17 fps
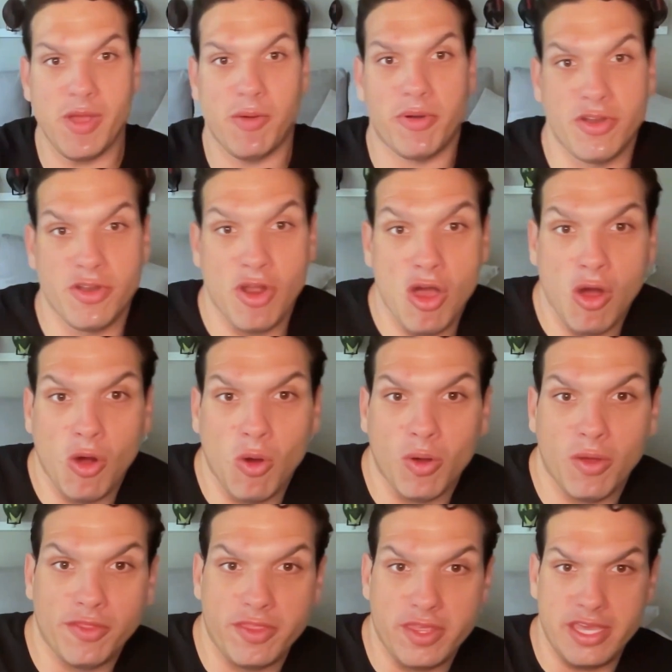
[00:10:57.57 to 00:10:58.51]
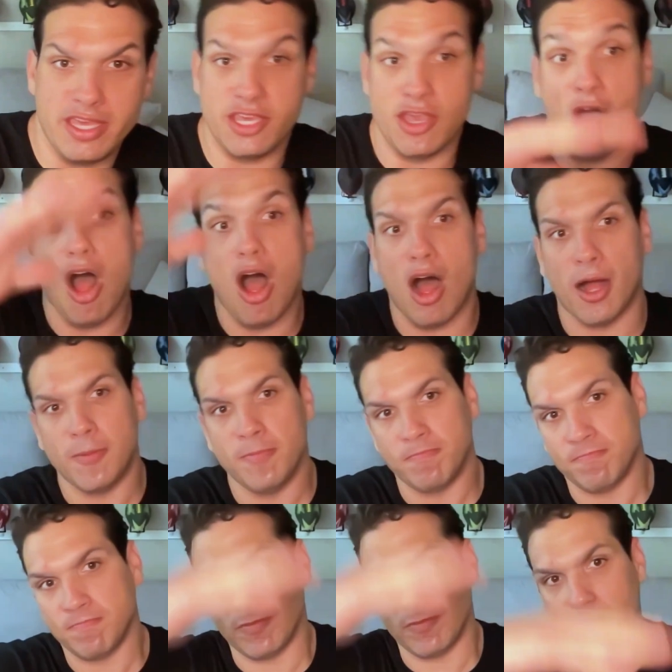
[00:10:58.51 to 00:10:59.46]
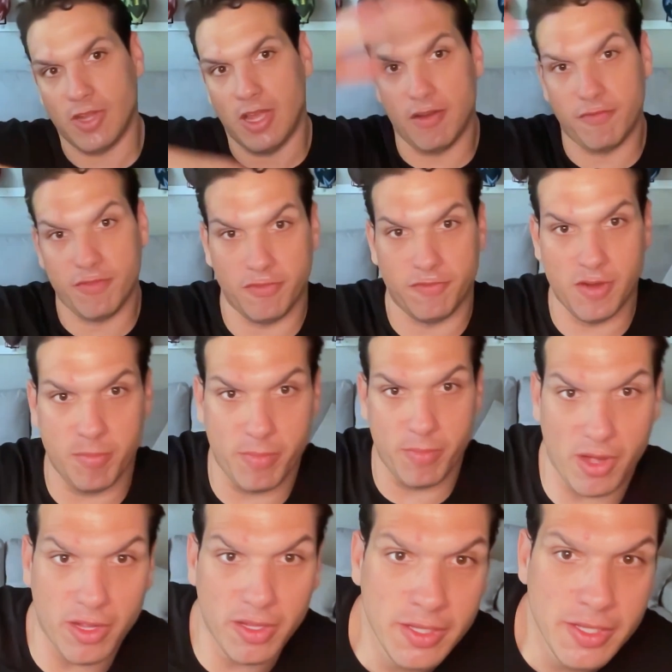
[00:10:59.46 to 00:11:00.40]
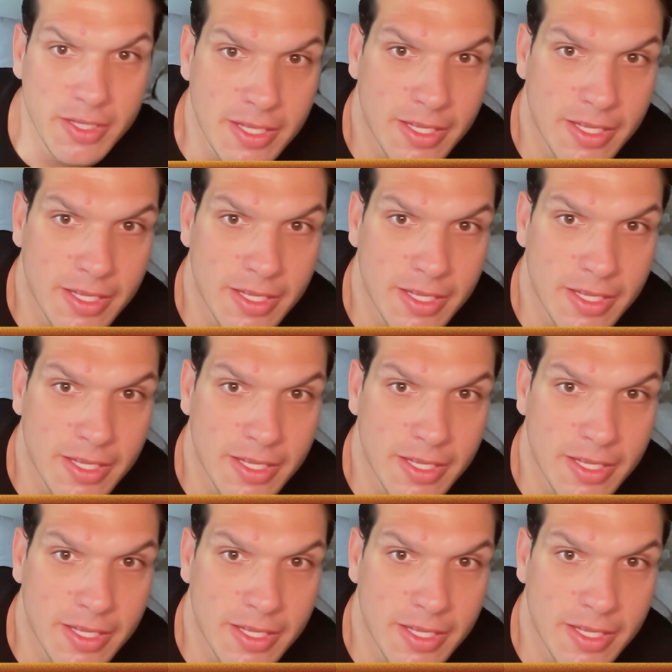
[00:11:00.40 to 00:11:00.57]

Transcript: be able to know the yaw of the football,